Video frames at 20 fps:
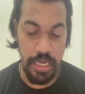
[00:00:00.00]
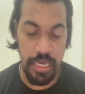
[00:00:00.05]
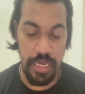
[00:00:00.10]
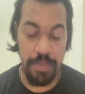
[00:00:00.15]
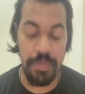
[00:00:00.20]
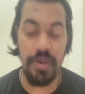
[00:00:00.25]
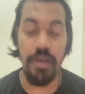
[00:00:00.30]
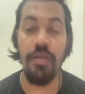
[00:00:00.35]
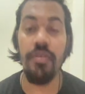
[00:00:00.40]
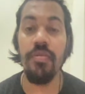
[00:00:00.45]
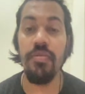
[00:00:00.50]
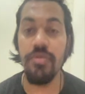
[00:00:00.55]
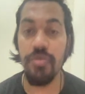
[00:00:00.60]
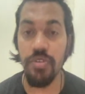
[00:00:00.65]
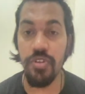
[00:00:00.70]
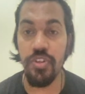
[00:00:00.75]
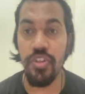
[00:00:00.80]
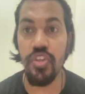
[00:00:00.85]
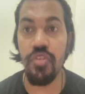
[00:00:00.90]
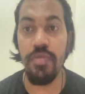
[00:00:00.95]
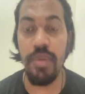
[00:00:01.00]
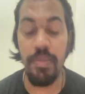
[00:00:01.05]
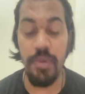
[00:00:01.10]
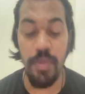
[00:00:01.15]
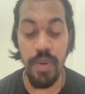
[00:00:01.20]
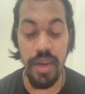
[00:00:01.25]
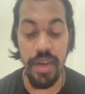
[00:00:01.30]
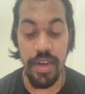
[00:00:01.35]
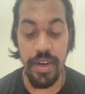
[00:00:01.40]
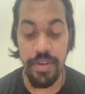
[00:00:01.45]
I'm now switched to my
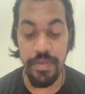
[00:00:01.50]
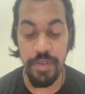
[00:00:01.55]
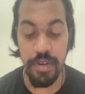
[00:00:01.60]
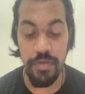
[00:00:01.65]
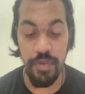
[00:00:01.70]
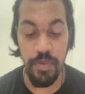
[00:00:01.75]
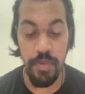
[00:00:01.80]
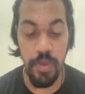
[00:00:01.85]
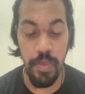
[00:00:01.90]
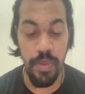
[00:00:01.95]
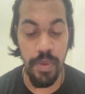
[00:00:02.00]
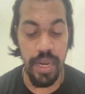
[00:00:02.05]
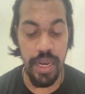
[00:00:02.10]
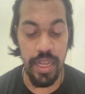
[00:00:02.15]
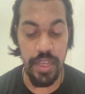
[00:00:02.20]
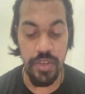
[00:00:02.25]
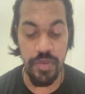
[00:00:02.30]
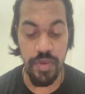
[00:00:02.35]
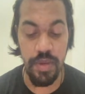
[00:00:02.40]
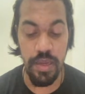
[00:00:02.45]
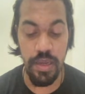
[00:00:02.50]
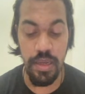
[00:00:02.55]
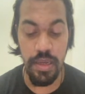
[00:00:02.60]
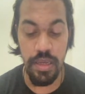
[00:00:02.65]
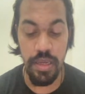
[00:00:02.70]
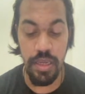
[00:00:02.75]
mobile network for my mobile as well.